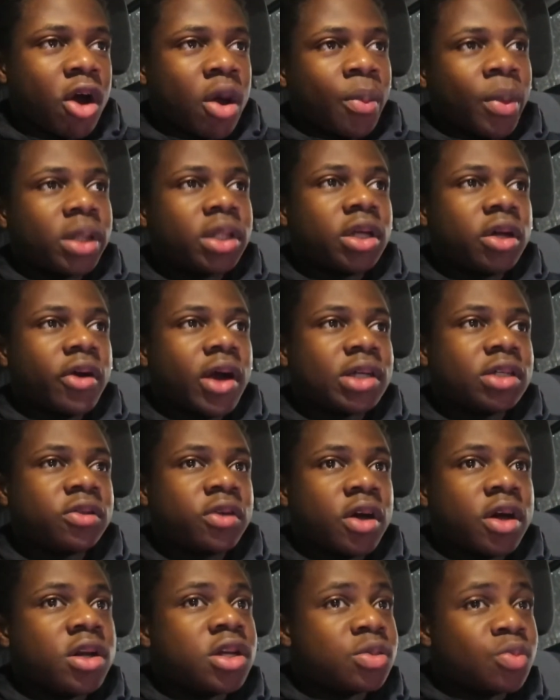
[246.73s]
but the Chrysler
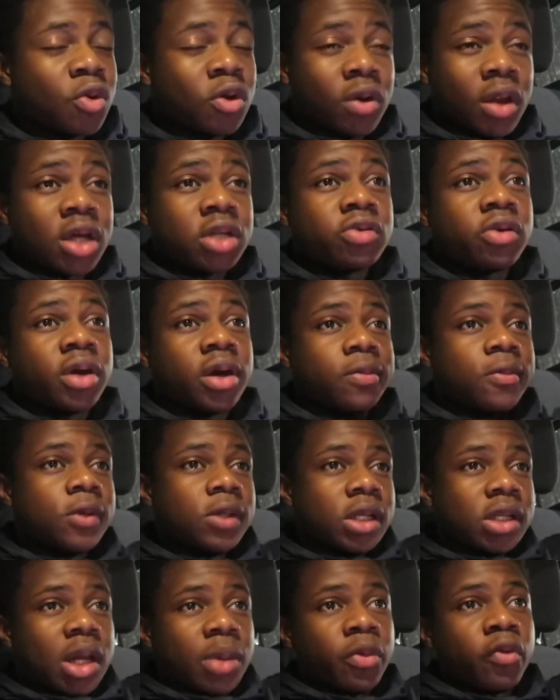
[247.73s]
300 is more luxury, coming with a
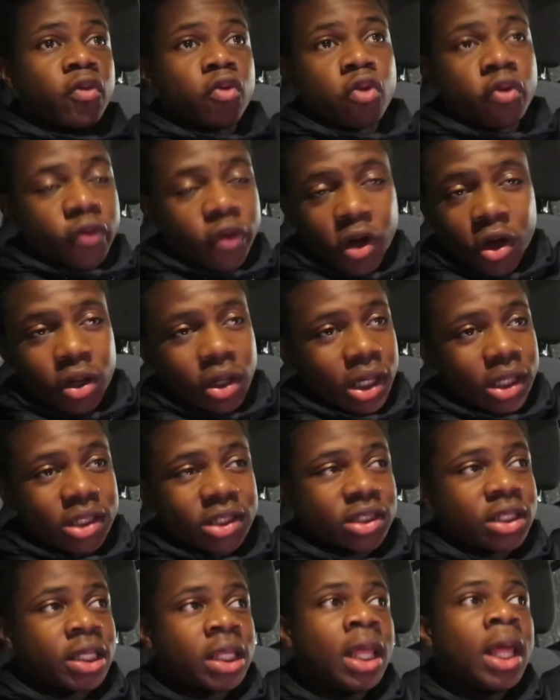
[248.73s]
double roof and all the other
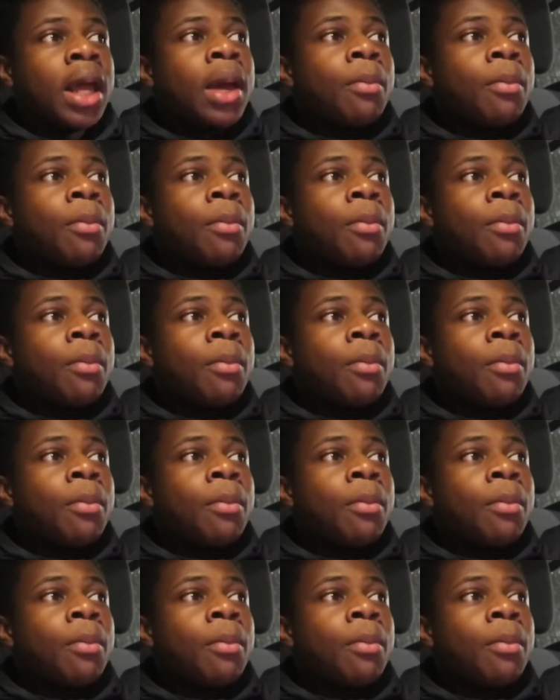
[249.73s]
shit.